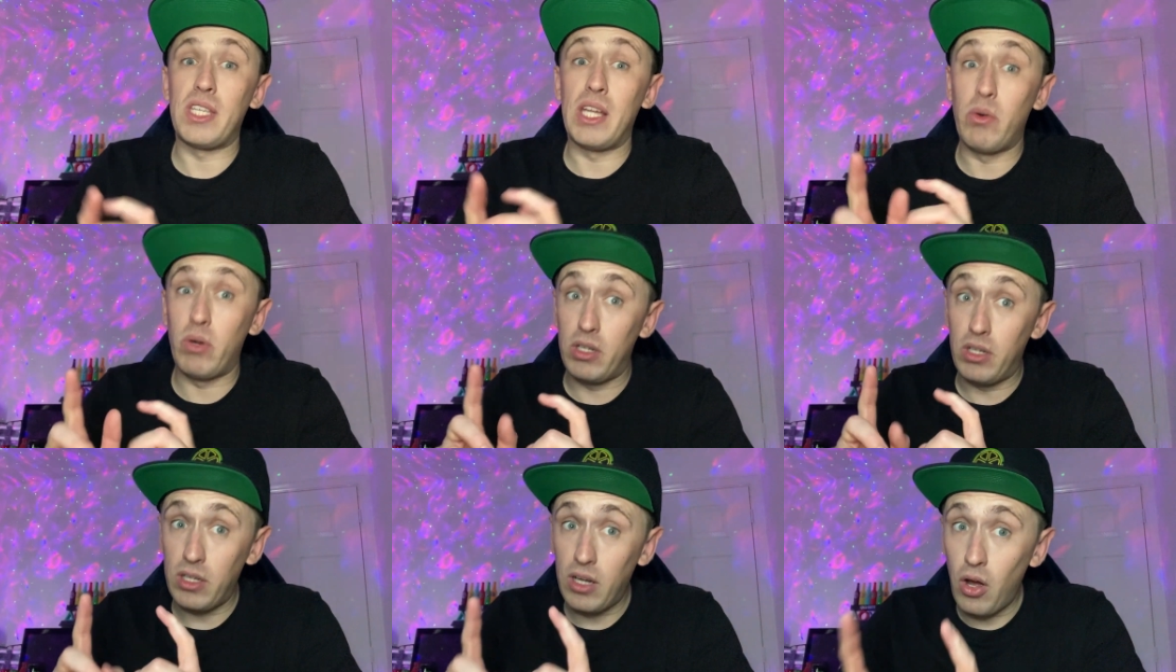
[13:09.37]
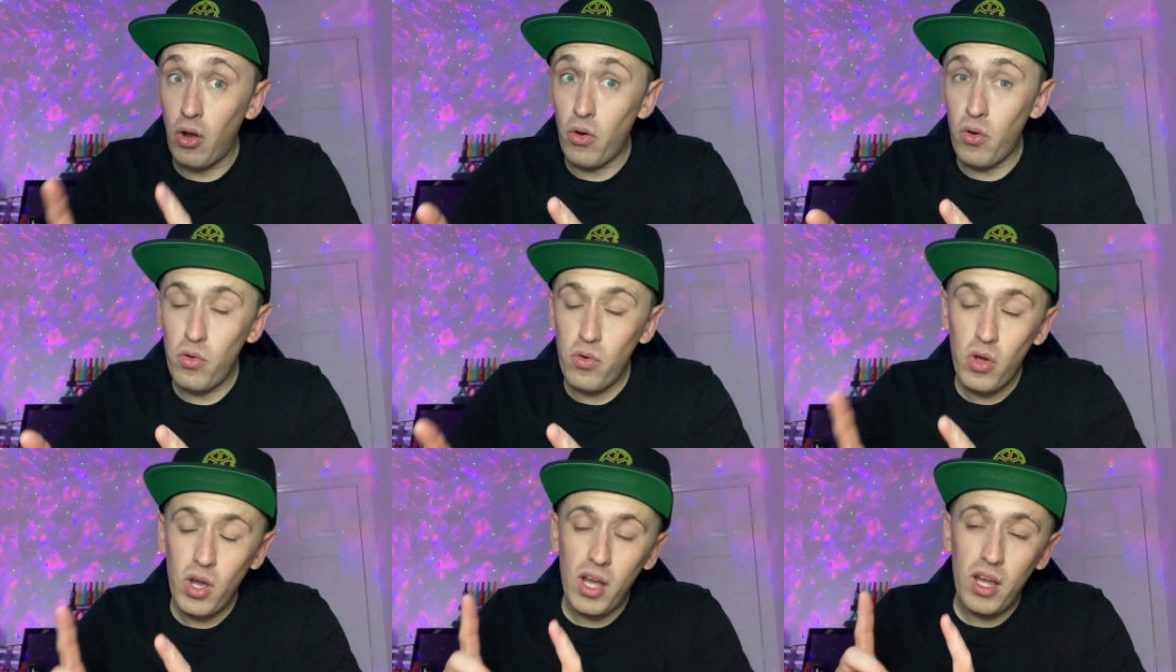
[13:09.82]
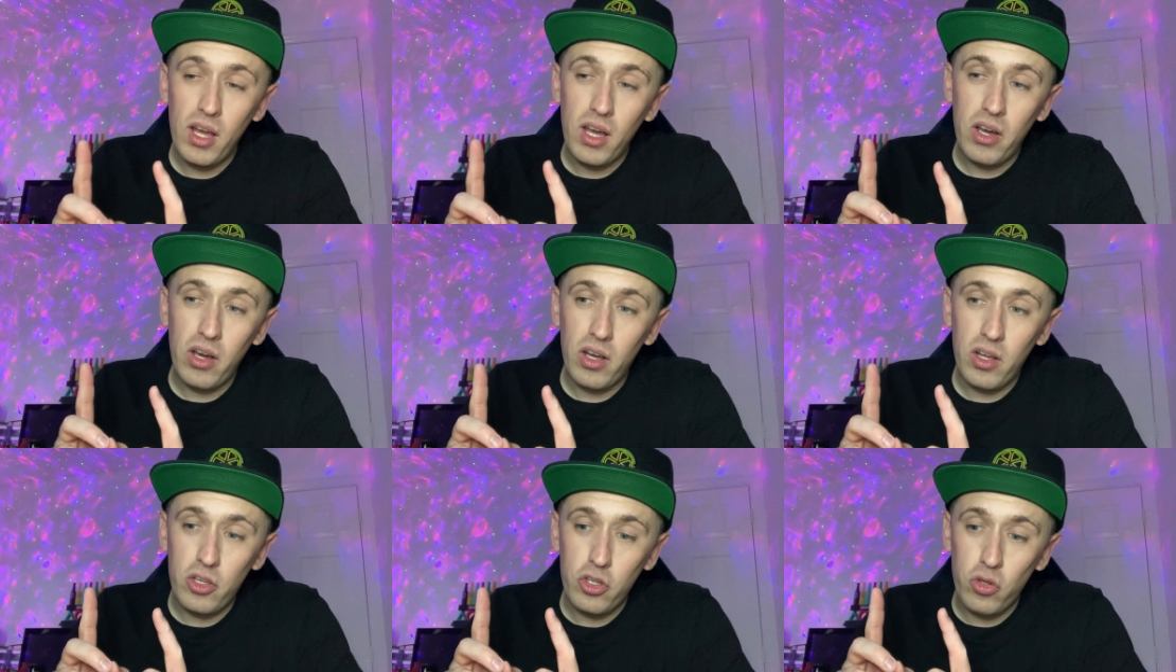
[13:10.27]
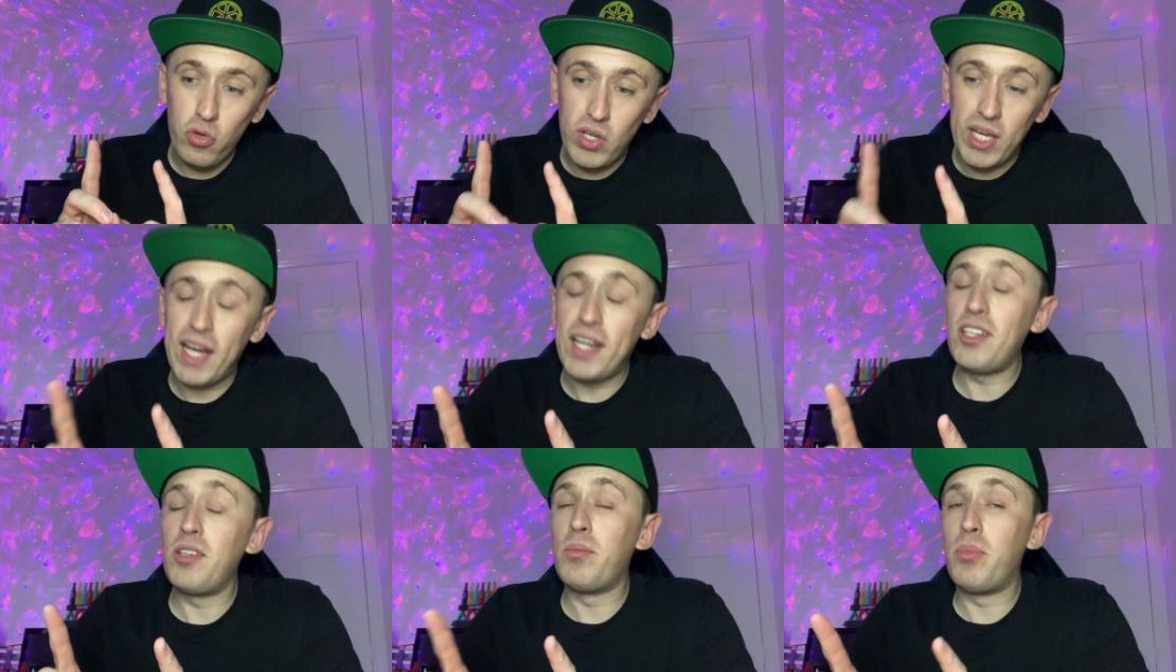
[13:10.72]
Now I know you
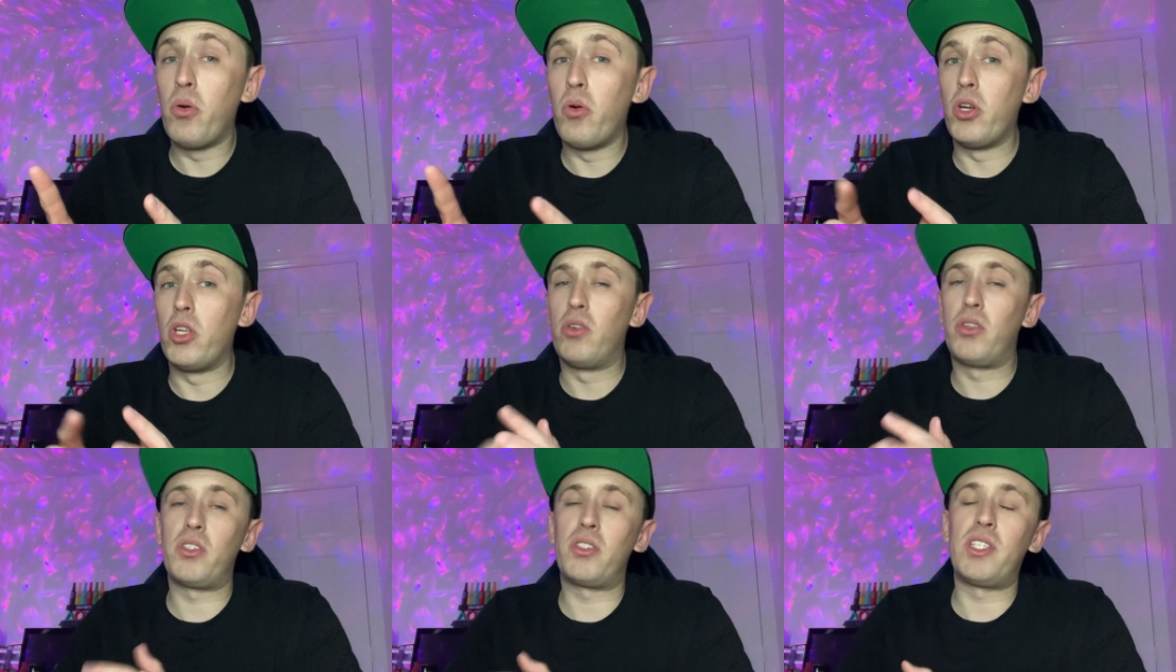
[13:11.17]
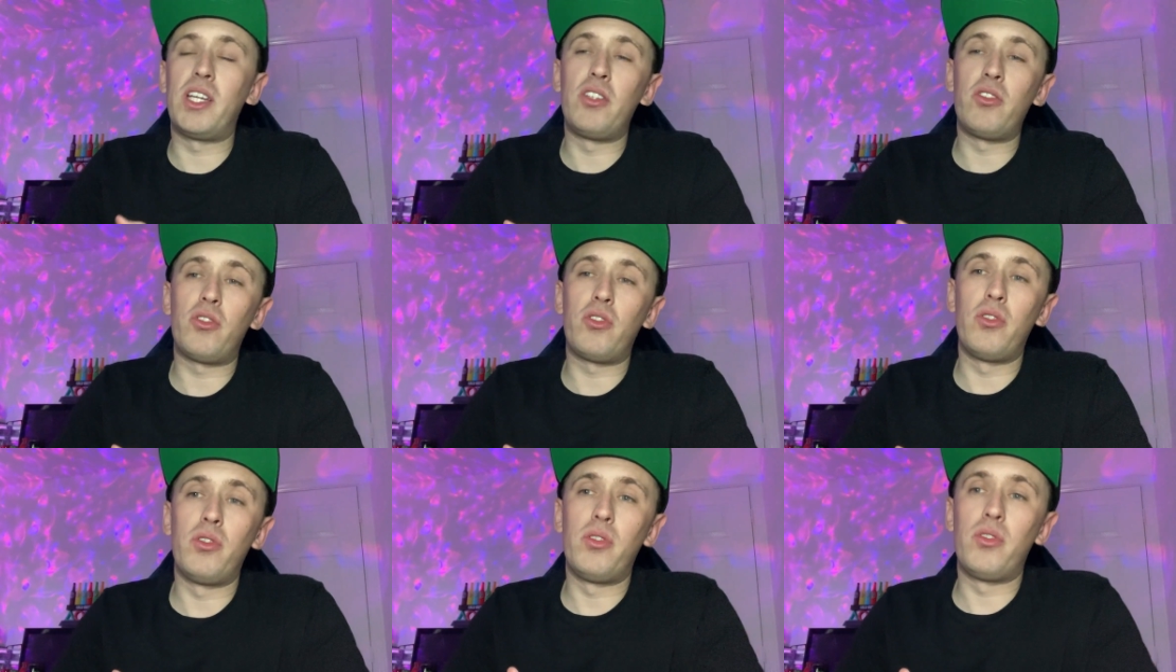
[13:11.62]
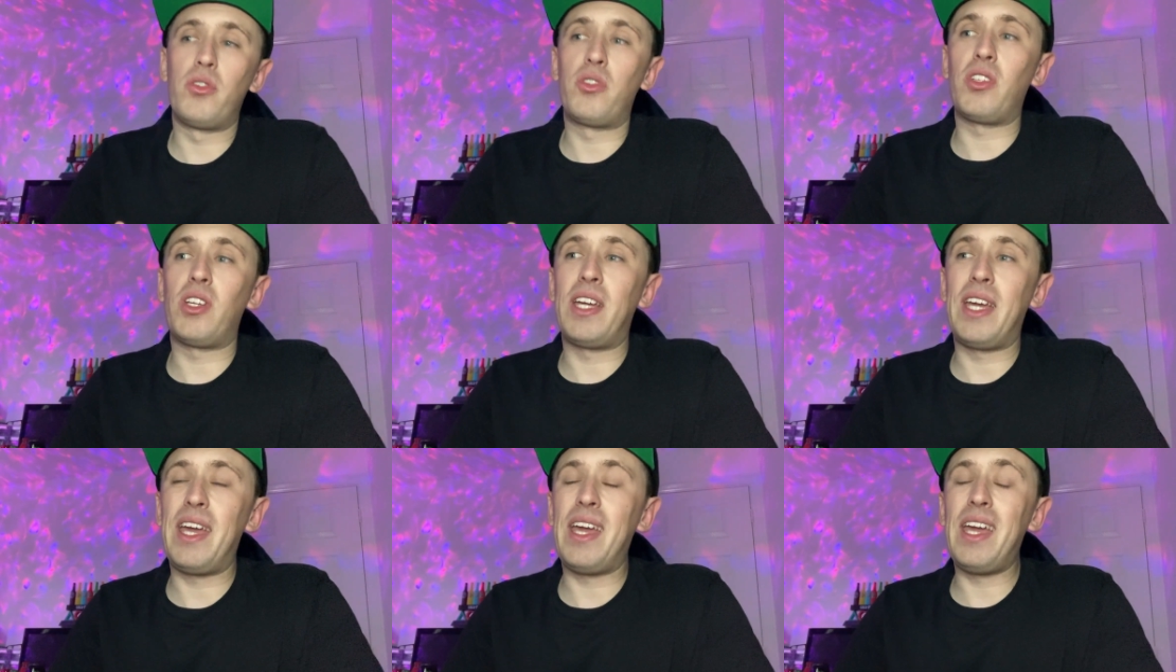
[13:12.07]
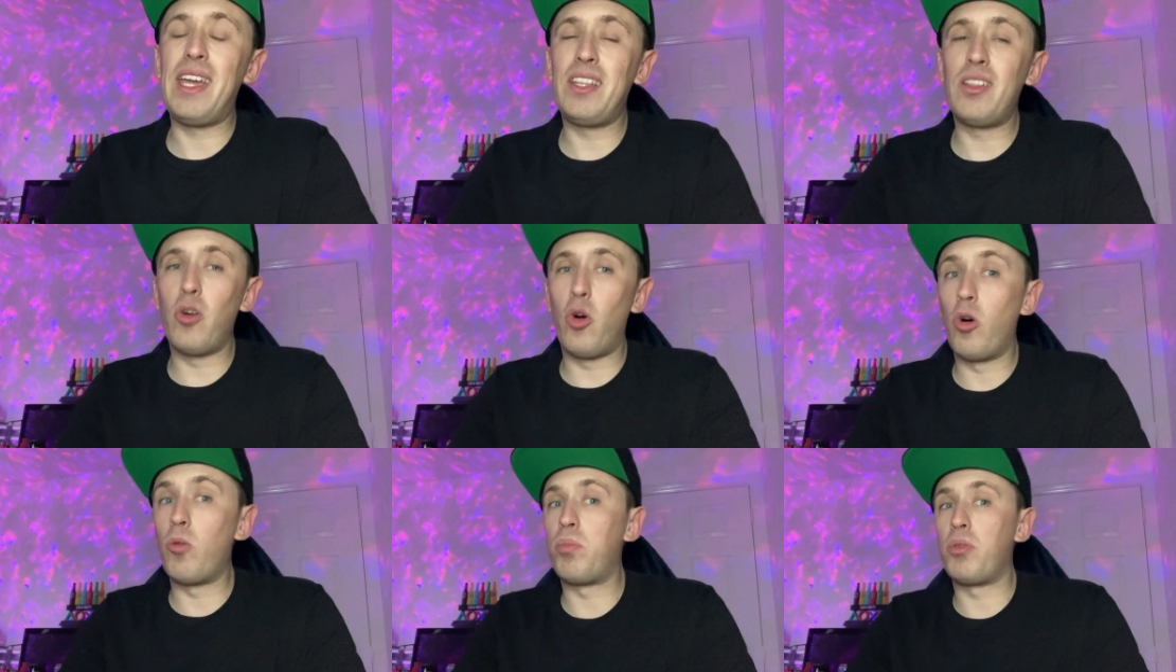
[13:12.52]
can import your extensions
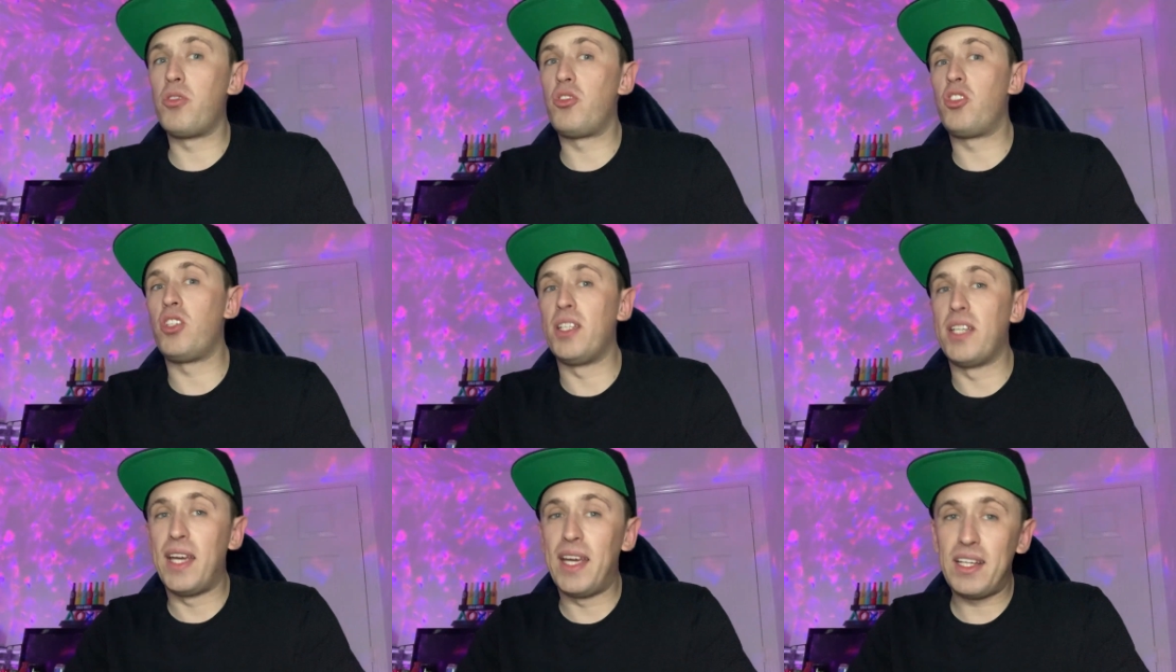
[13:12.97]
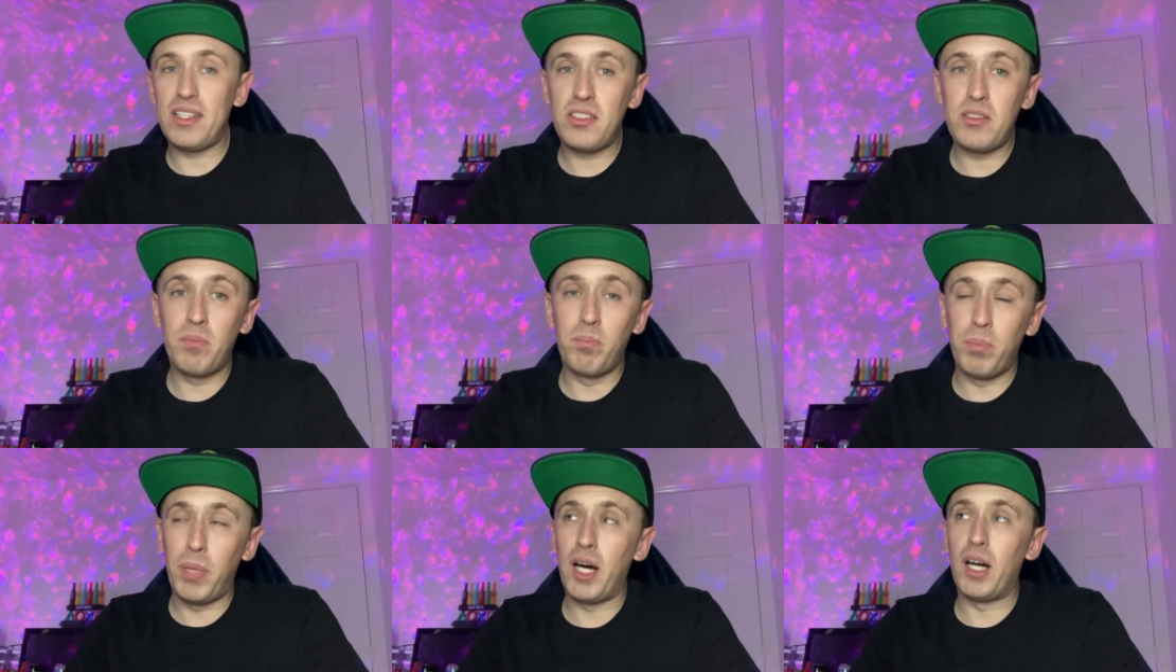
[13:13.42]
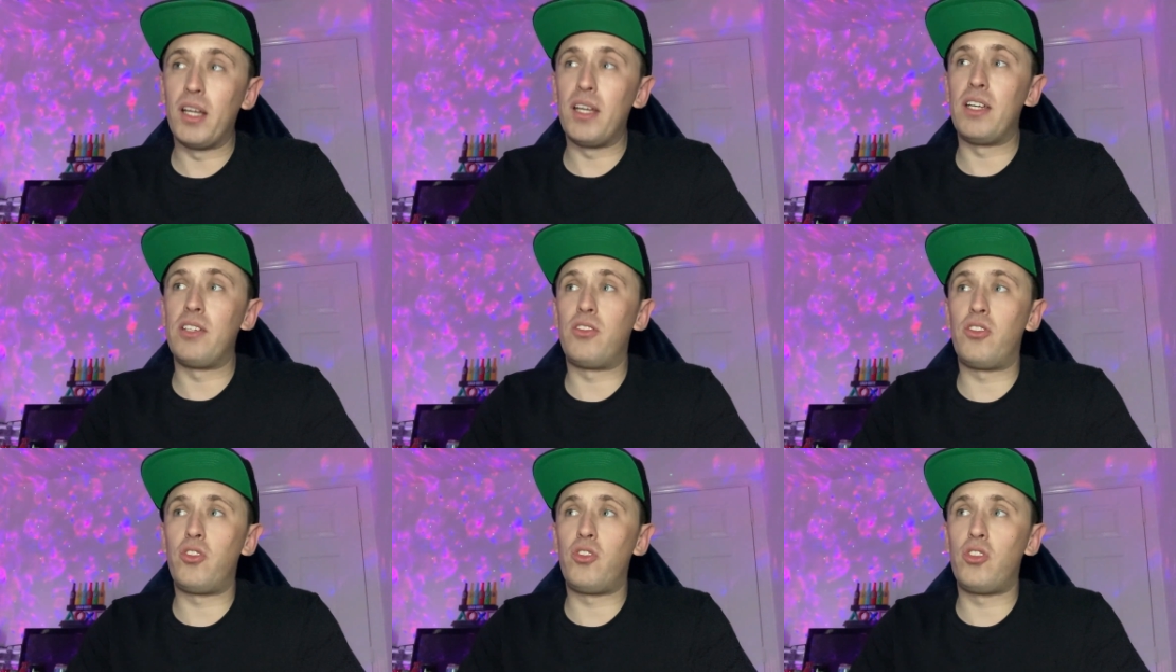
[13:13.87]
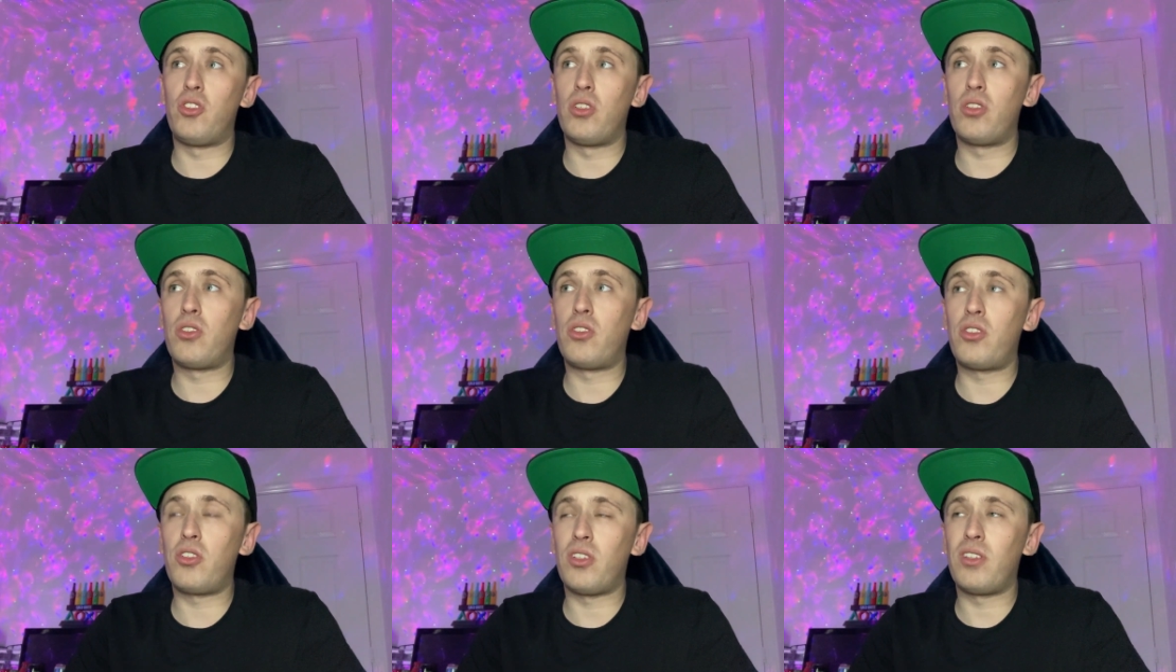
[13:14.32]
in Opera GX, but it's
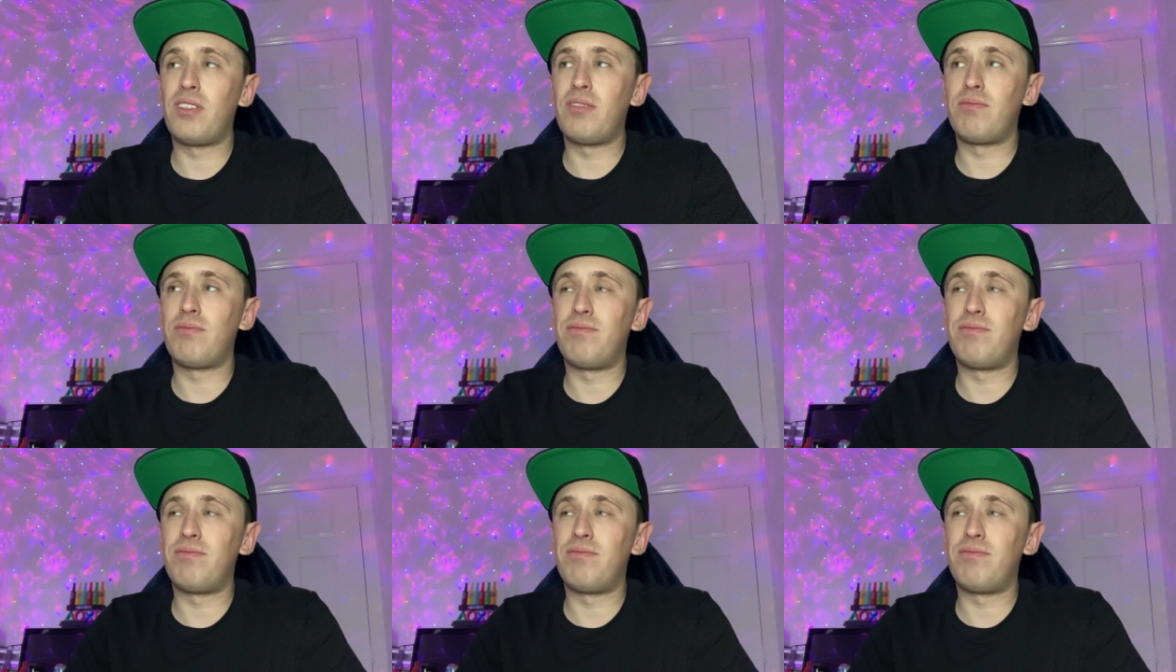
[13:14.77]
just